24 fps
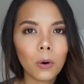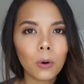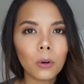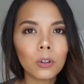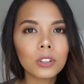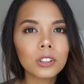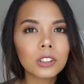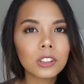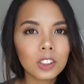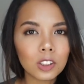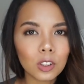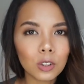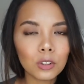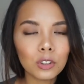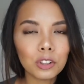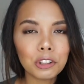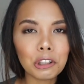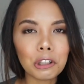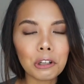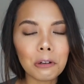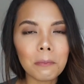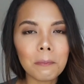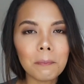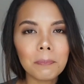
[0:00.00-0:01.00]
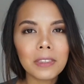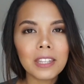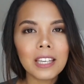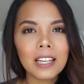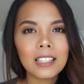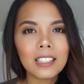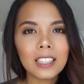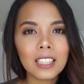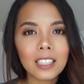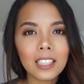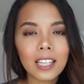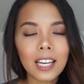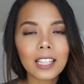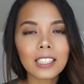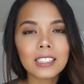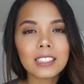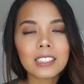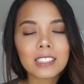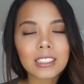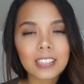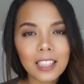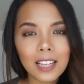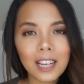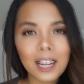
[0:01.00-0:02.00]
or sodium, the
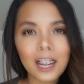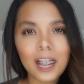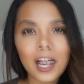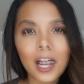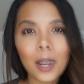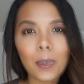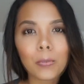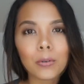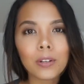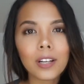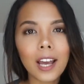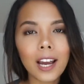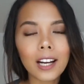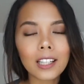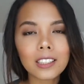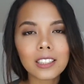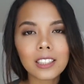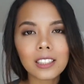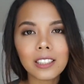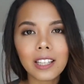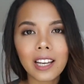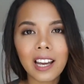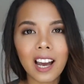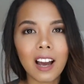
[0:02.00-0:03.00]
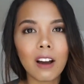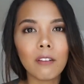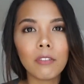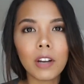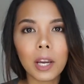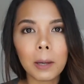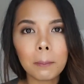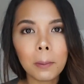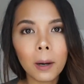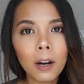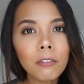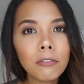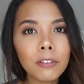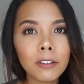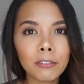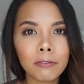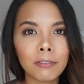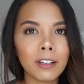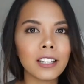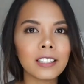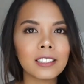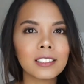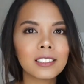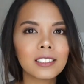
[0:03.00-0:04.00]
next day I would actually have a puffy
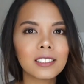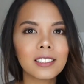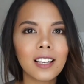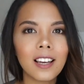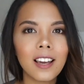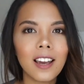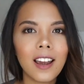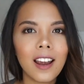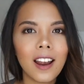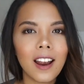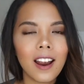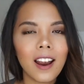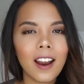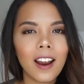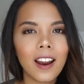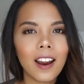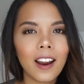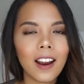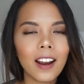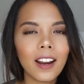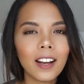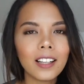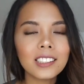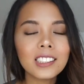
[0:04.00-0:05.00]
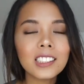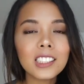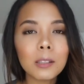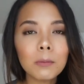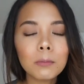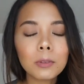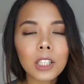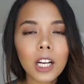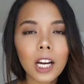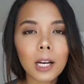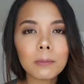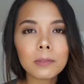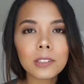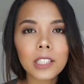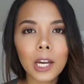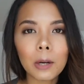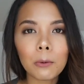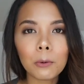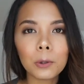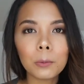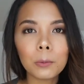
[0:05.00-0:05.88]
face. And sometimes I